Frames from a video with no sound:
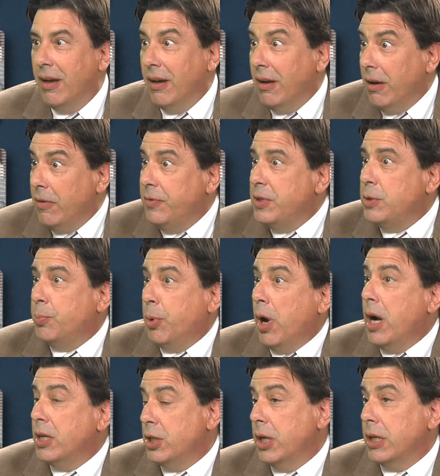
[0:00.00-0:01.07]
Of these
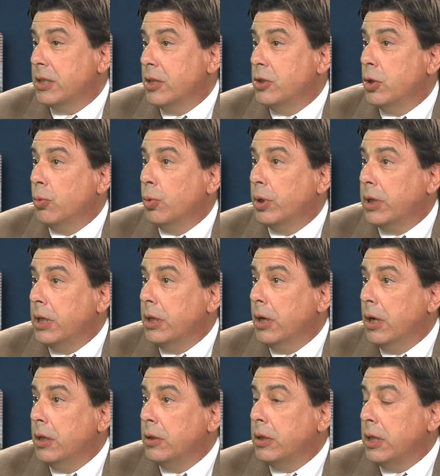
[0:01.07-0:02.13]
projects that you're working
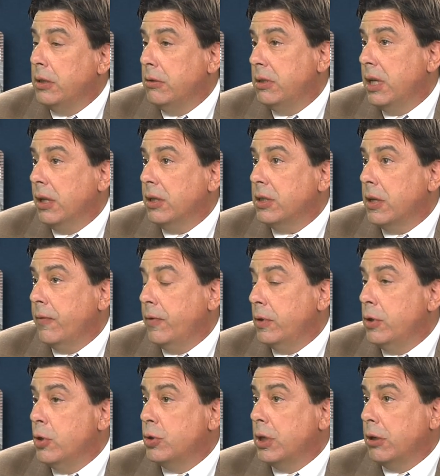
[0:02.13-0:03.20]
on, can you tell us if you're
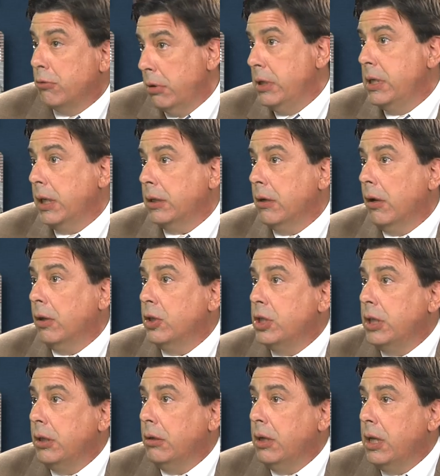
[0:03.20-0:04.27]
using green
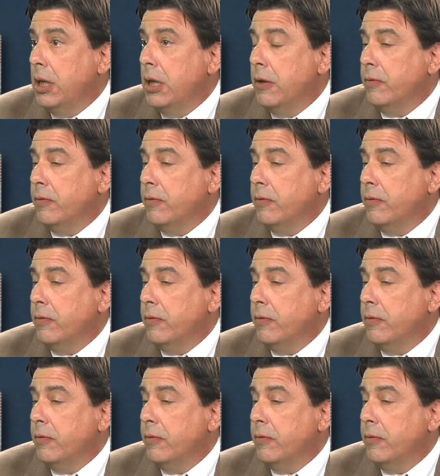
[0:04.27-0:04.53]
technology on any of